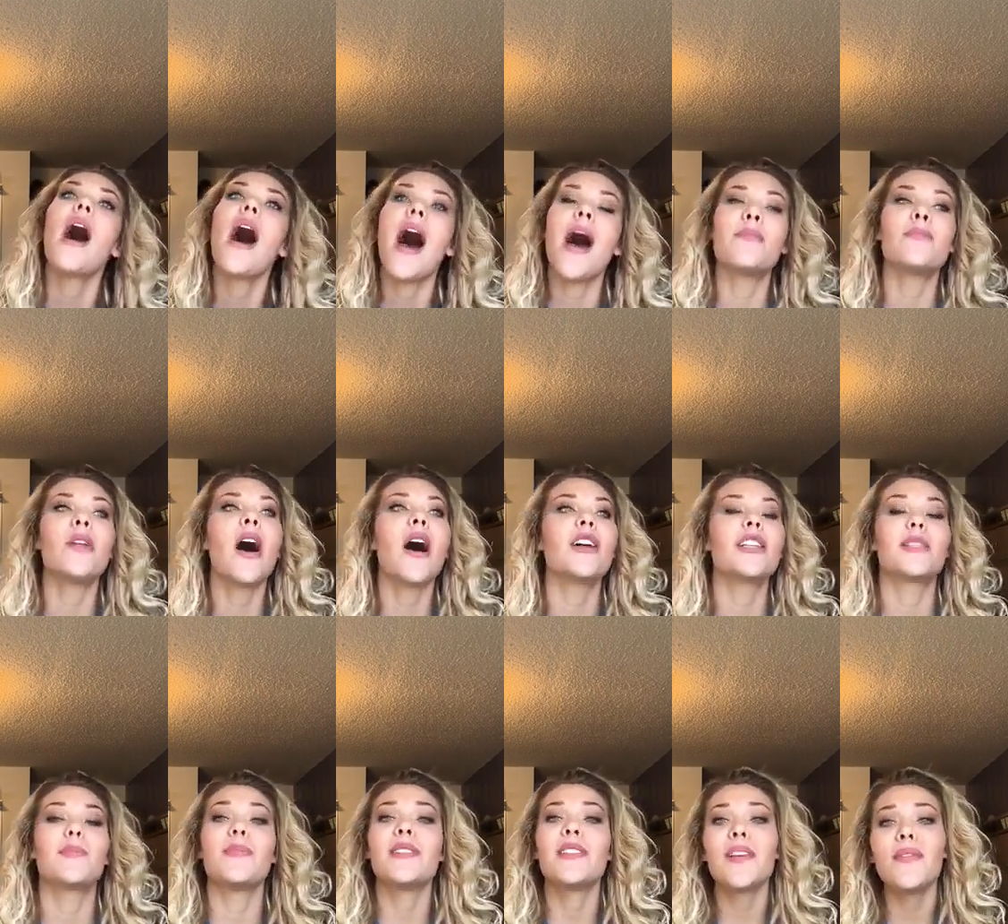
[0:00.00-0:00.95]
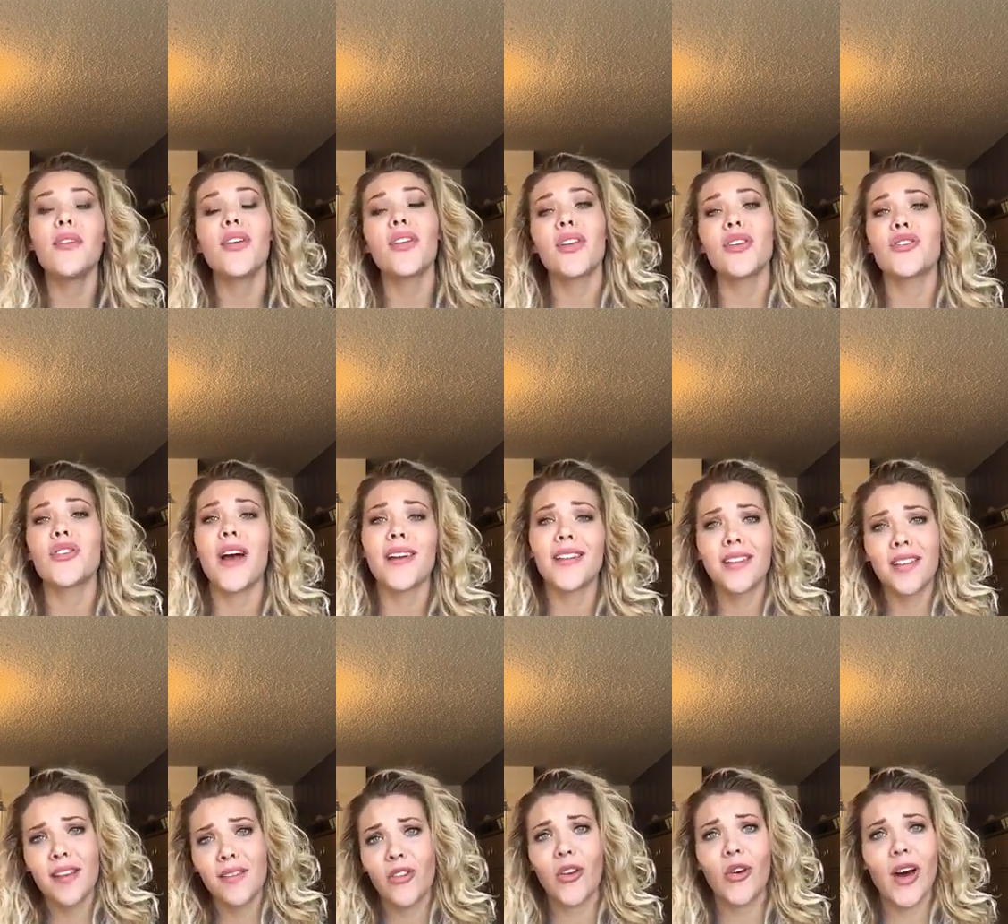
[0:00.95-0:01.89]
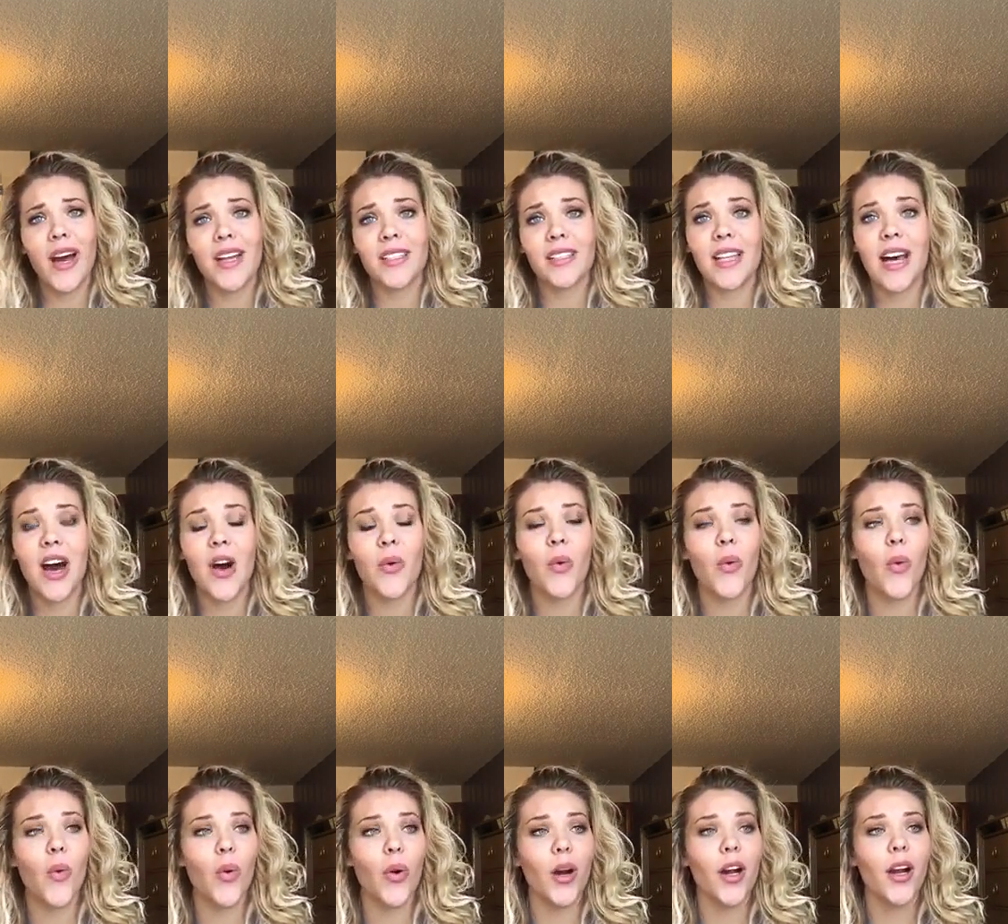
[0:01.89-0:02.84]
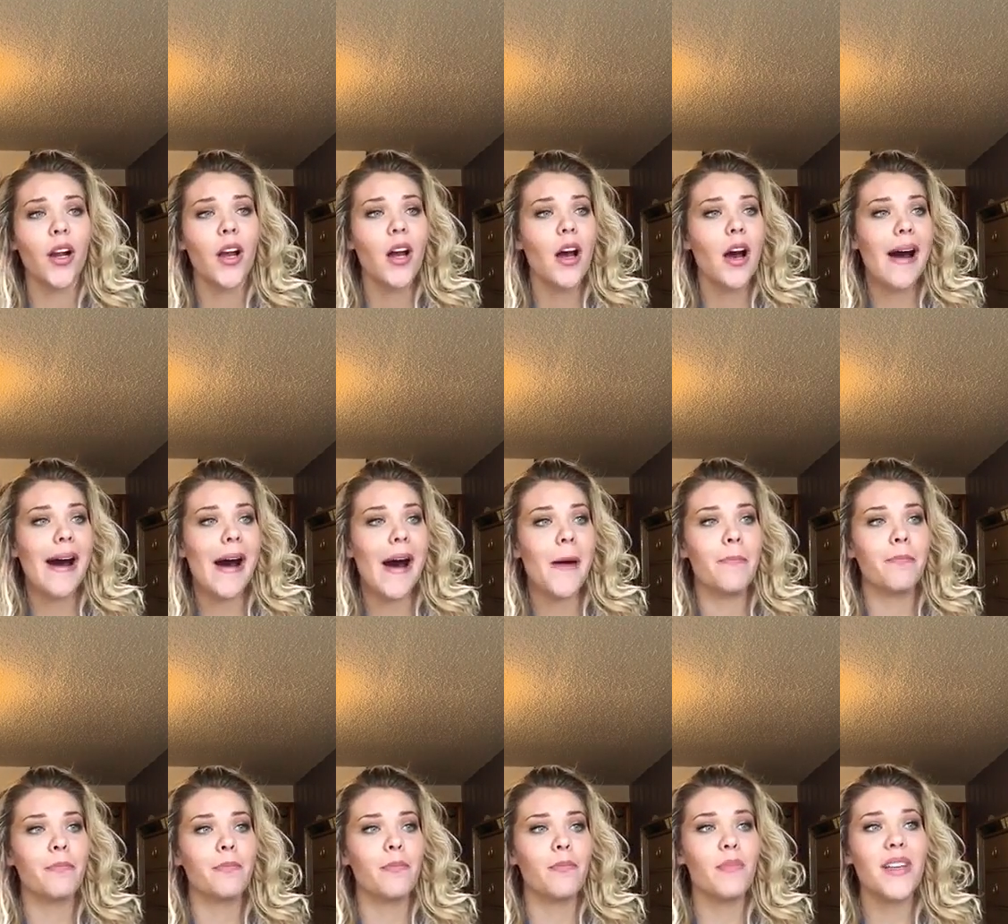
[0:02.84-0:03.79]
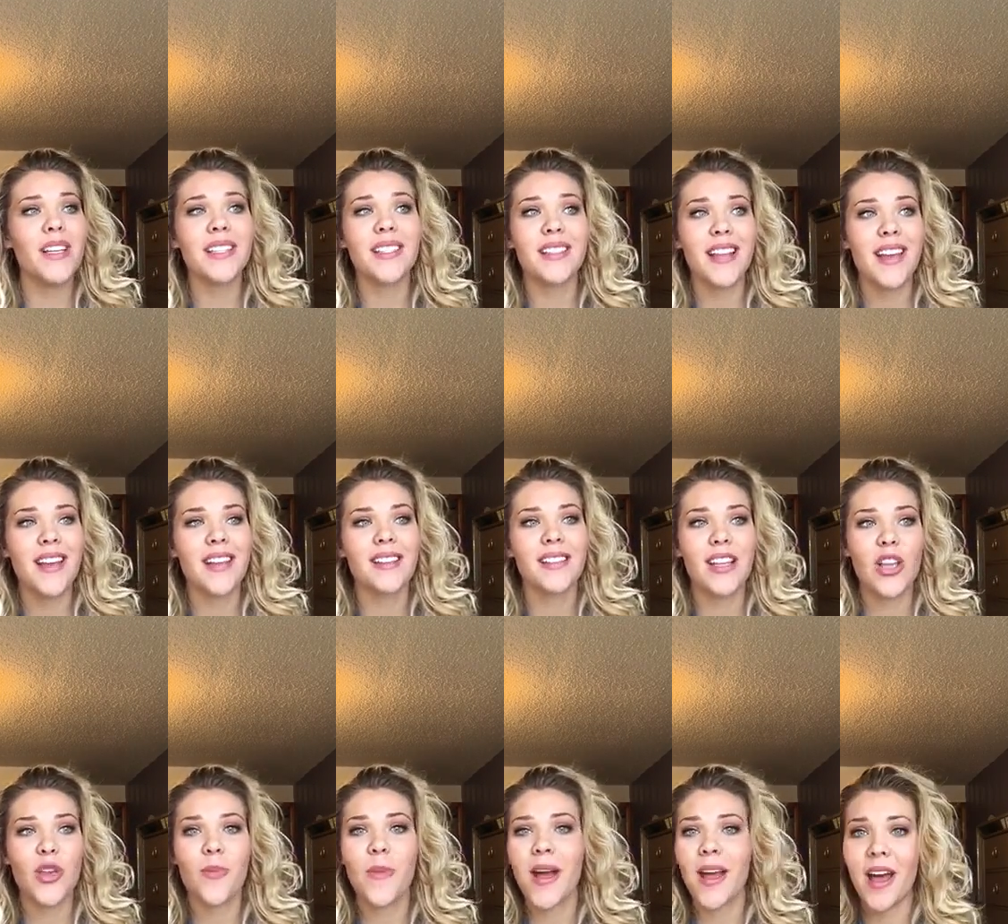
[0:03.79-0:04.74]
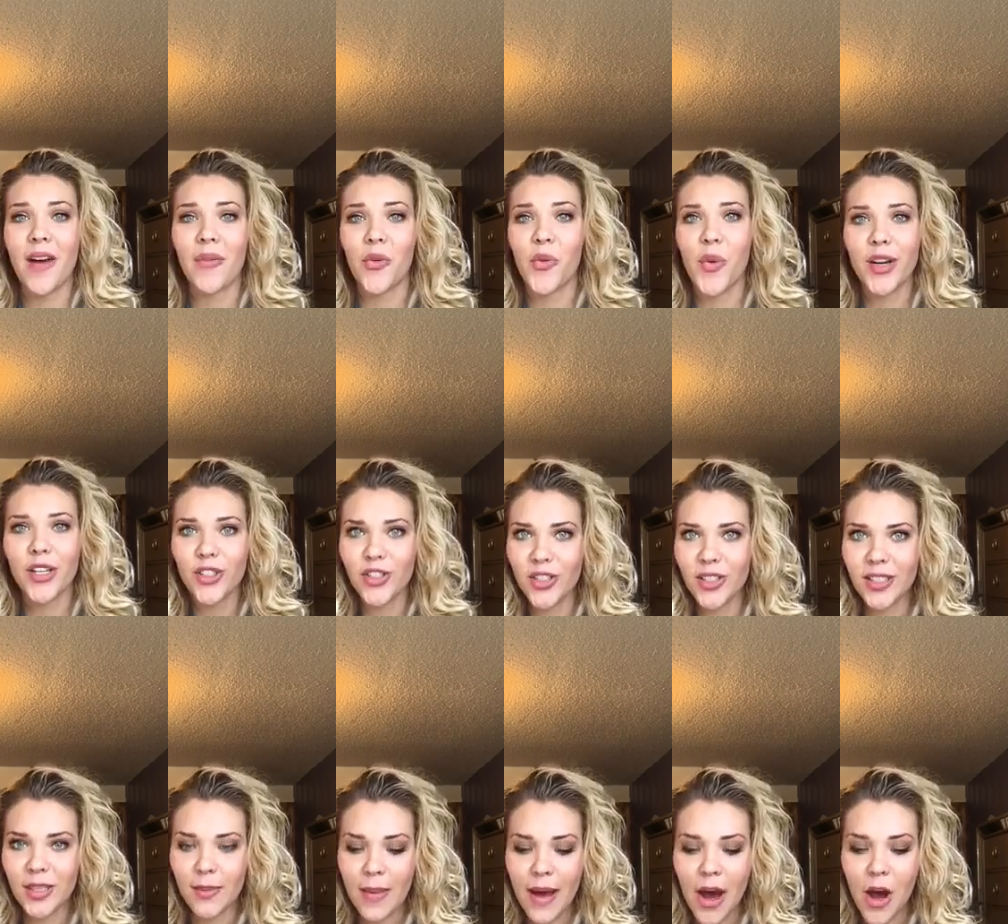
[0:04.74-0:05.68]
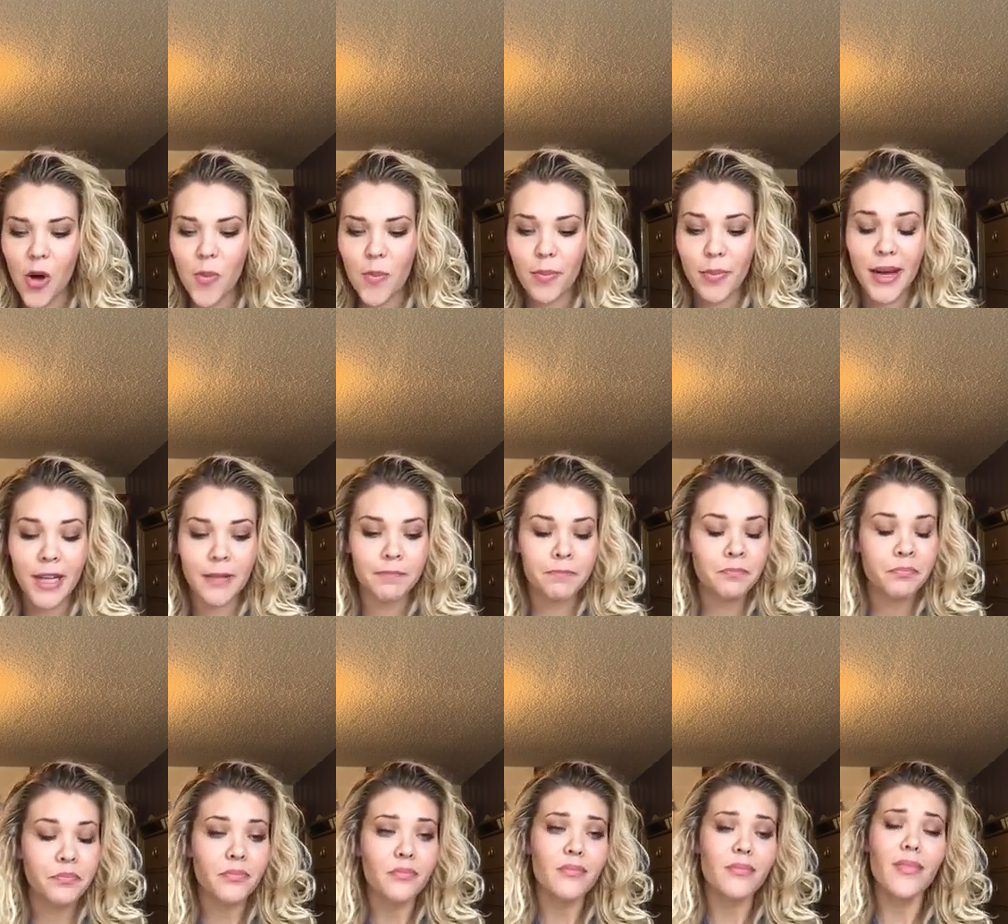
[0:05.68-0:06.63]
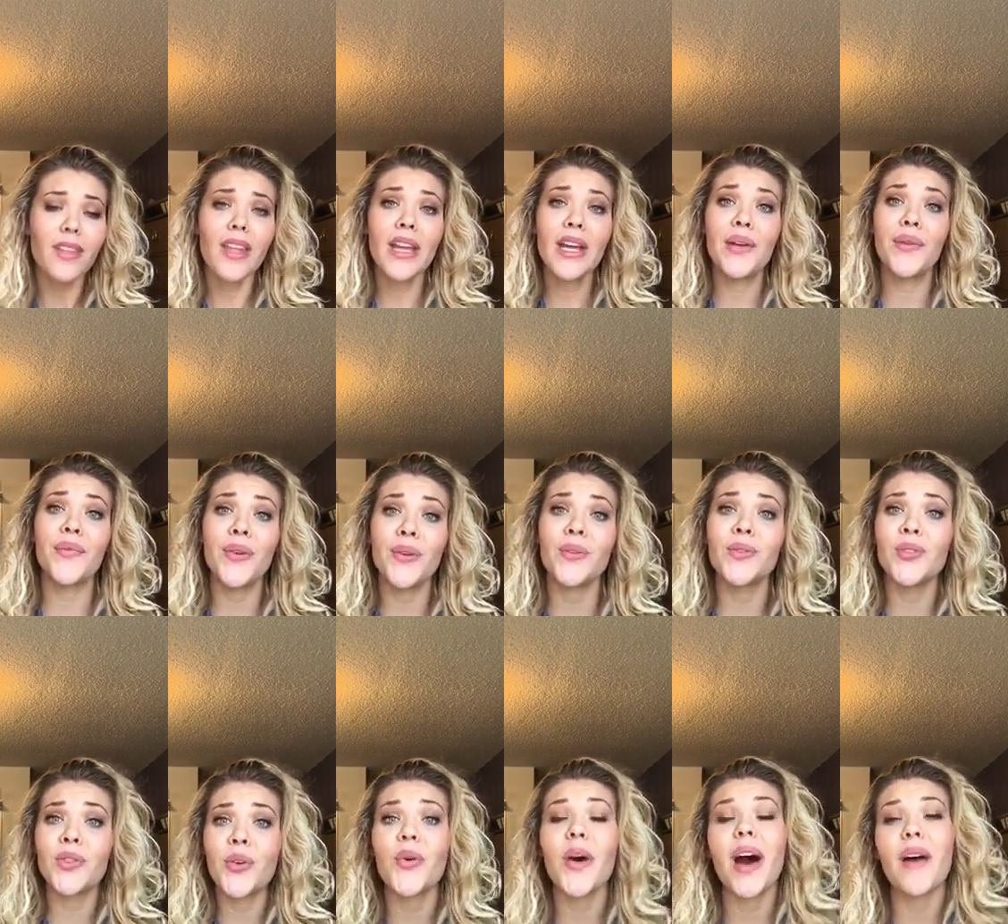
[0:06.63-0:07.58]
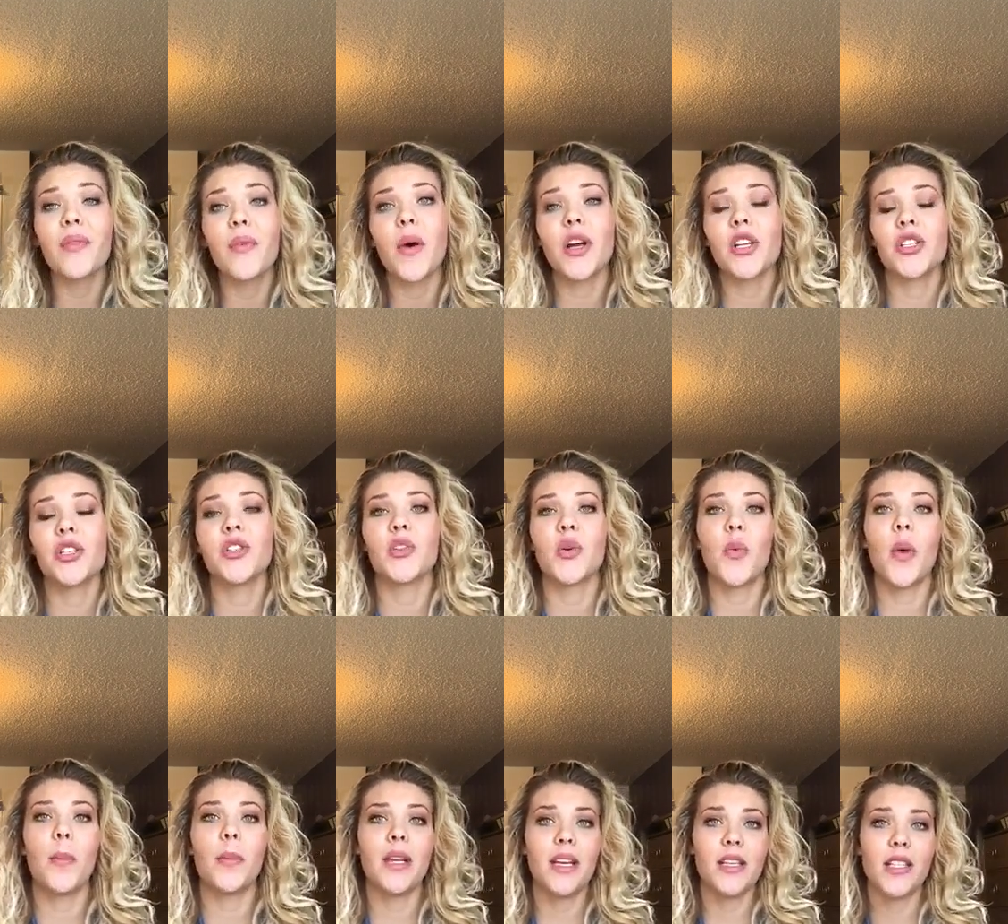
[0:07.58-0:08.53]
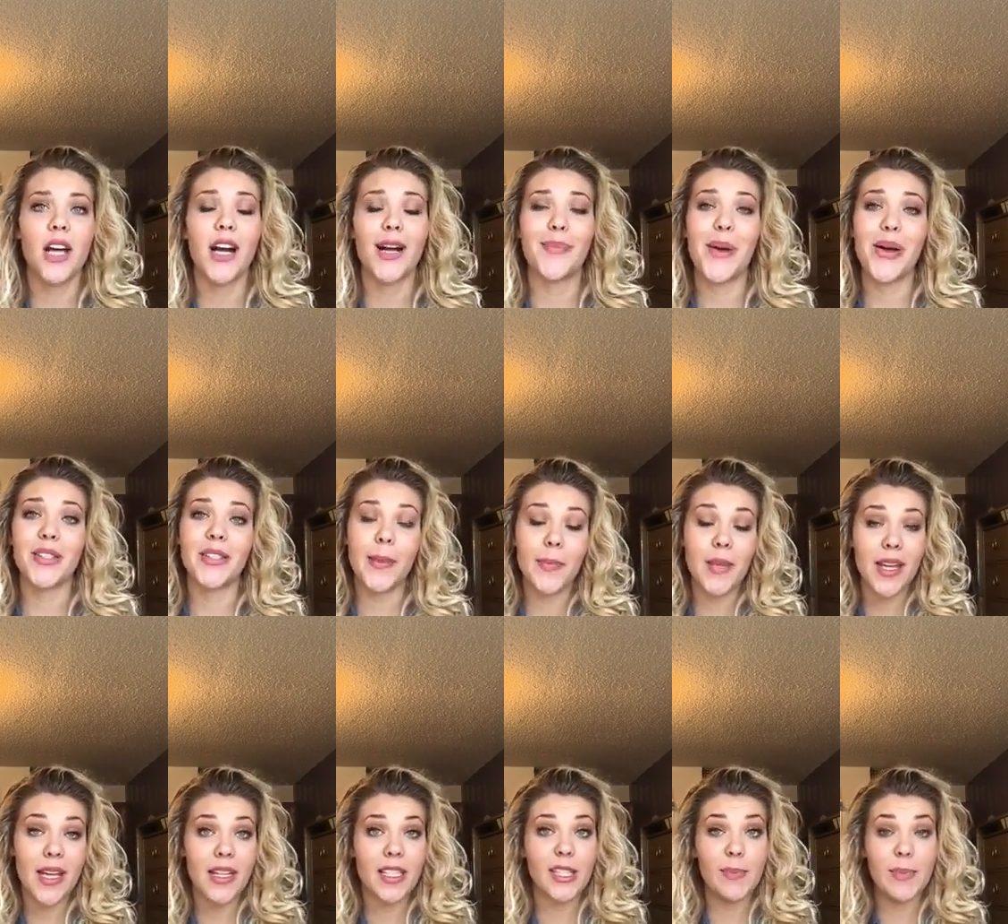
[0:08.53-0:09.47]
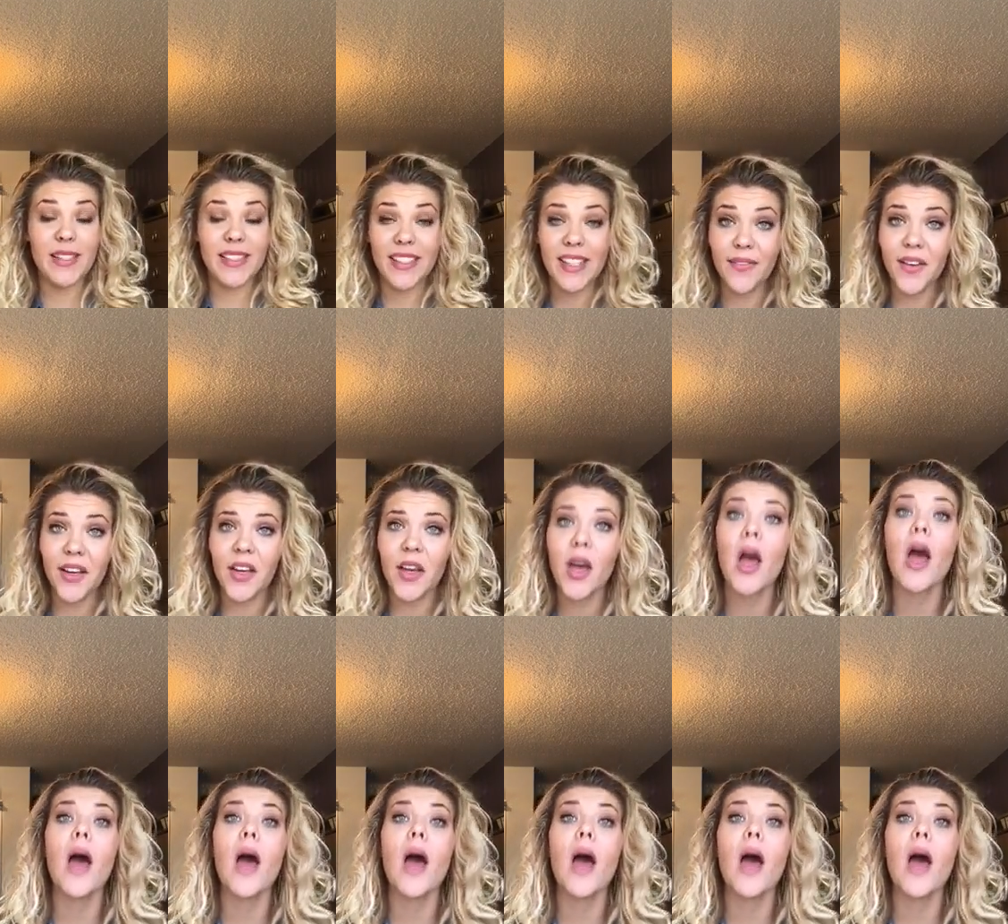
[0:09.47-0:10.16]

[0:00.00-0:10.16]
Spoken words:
I'm not specifically trying to leave you guys out or miss things that you might have questions about, but if you do have questions or want me to talk about something in specific,